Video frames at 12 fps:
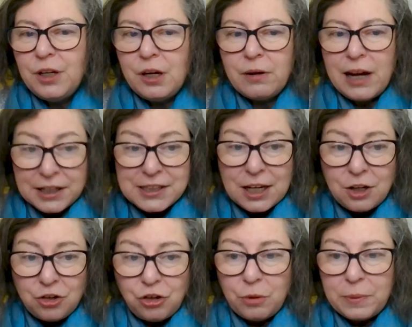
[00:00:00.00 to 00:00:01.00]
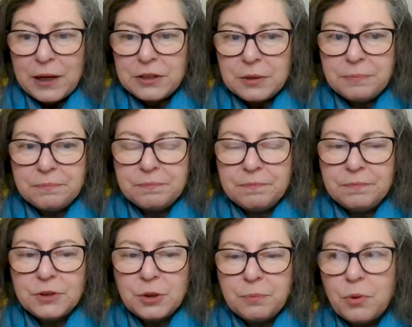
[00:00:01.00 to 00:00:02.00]
I had to get a job, I had to
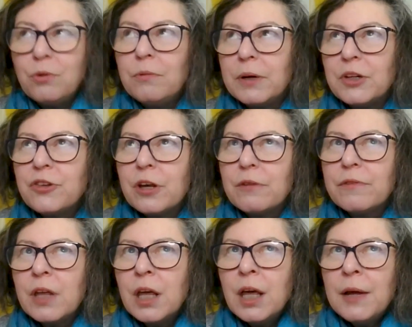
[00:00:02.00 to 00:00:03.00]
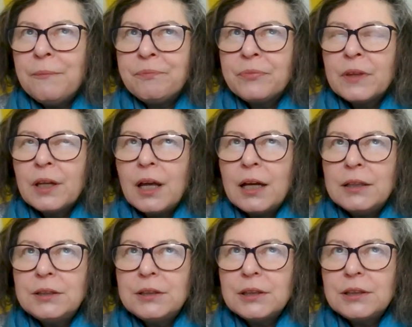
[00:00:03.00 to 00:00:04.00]
support myself.
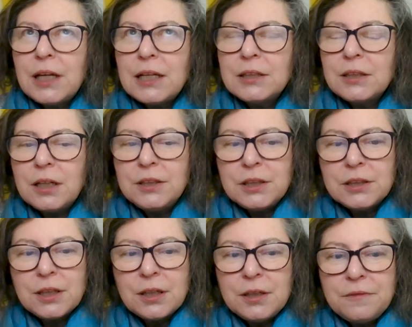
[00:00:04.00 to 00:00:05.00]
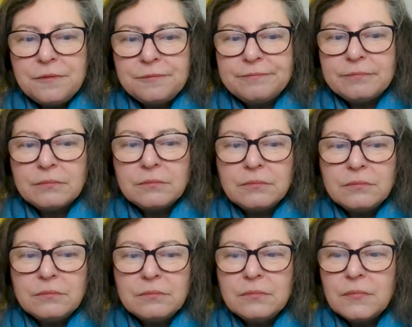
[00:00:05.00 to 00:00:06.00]
And success, I just kind of
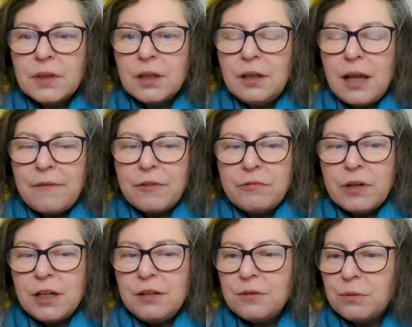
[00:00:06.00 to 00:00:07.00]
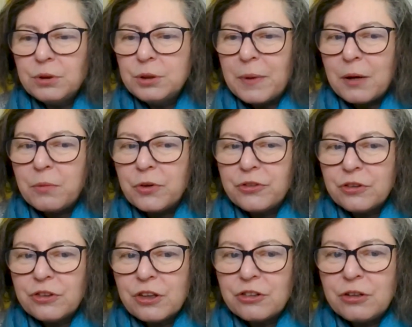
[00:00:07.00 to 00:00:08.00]
never really thought about what
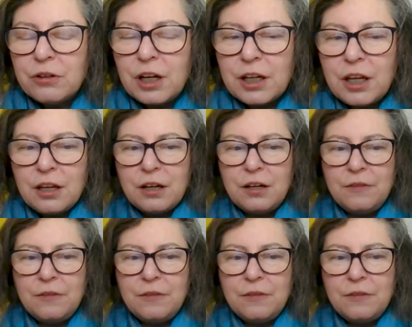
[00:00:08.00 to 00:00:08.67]
success looked like.